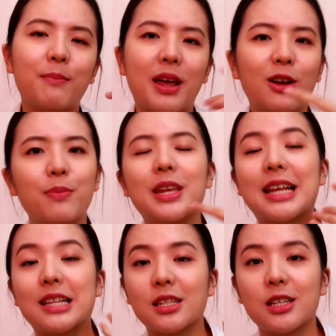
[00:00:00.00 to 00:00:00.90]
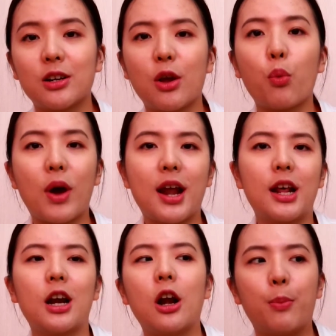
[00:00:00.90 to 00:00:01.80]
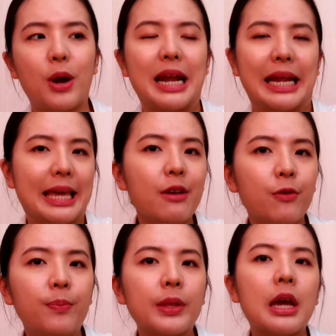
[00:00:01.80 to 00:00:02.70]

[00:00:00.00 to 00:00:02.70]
may not be necessary whether apply leave.